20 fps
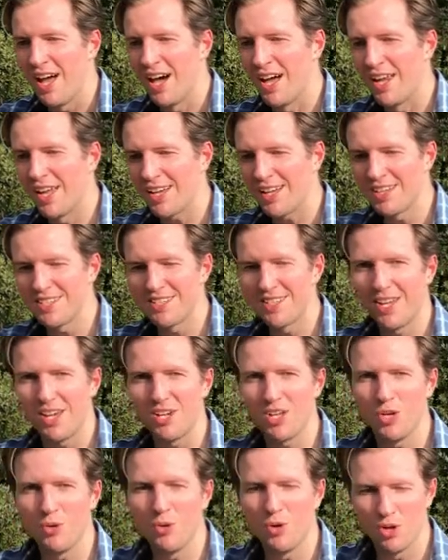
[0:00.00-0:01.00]
And I can
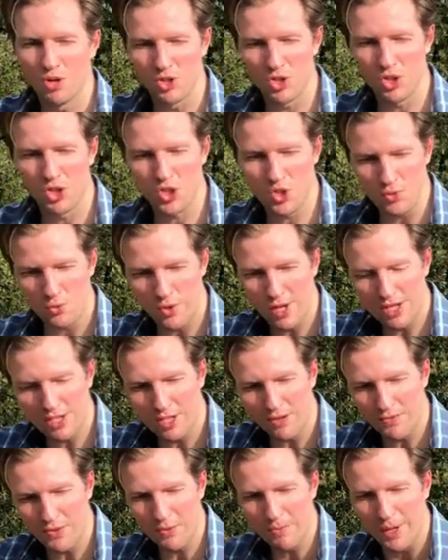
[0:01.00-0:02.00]
tell you
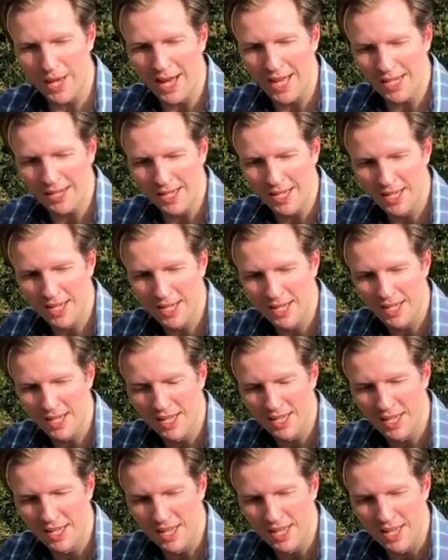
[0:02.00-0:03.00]
straight off the bat,
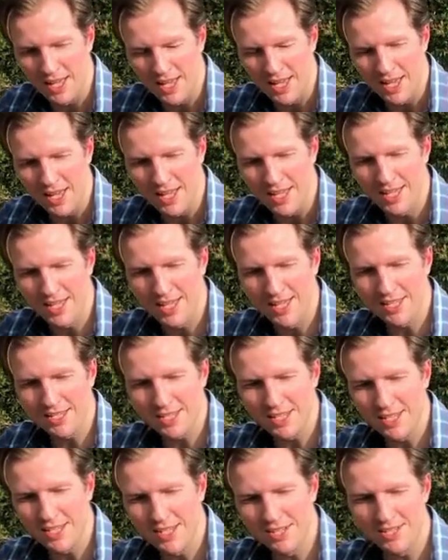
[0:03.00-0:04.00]

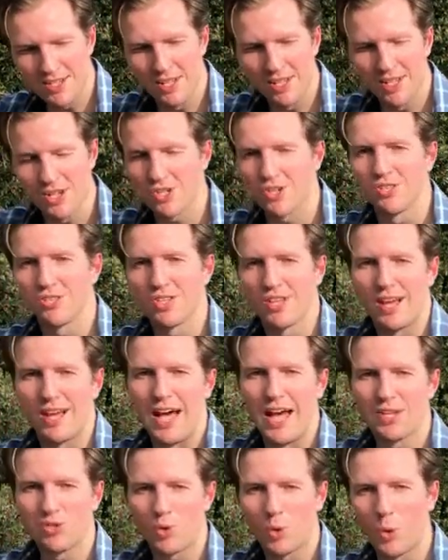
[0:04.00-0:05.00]
it is delicious.
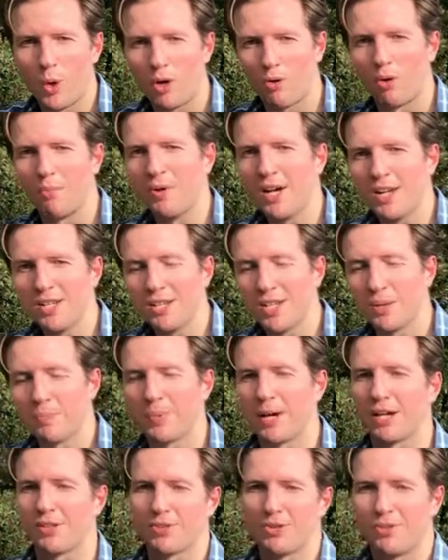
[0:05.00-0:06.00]
As a quick reminder,
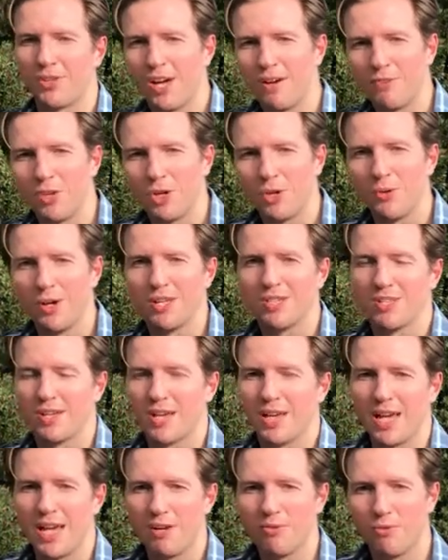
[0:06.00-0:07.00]
Pacto Navio is
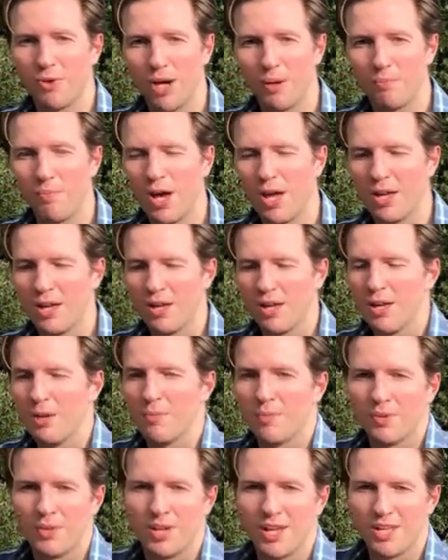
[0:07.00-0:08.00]
a rum.
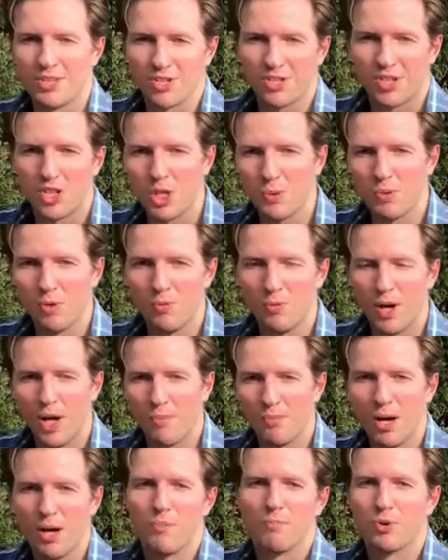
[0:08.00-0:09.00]
It's Cuban
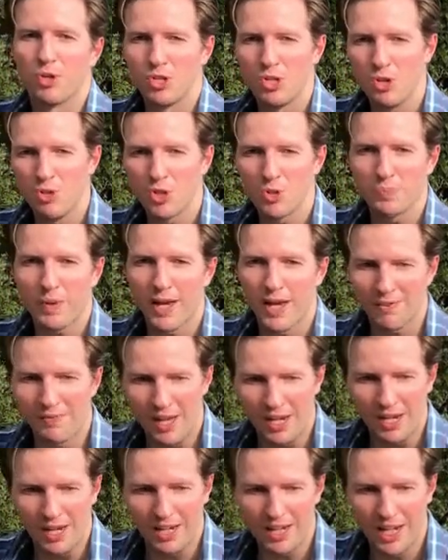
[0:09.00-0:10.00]
rum produced by
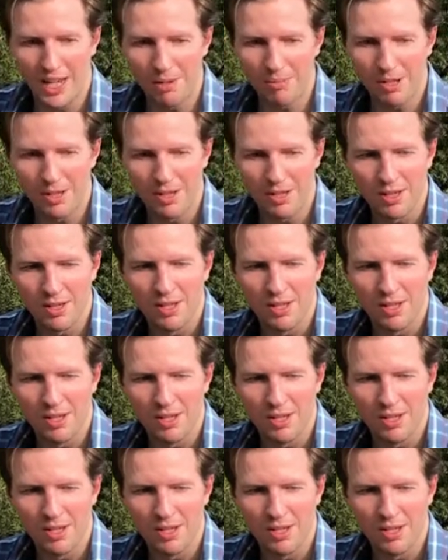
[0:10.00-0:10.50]
Havana Club.